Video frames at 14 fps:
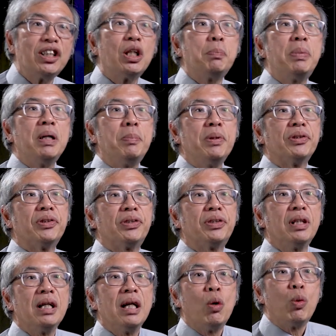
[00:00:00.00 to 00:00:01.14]
is the
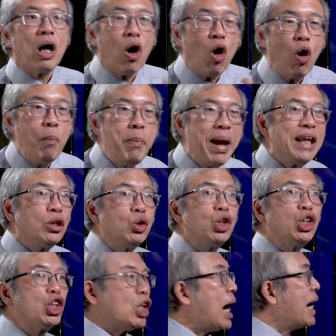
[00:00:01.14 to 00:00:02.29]
purpose. We're all made to
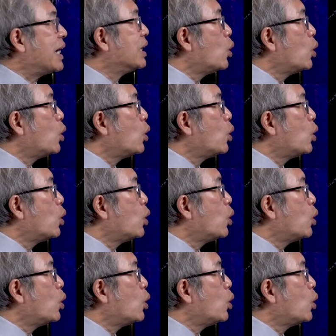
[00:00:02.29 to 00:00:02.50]
shine.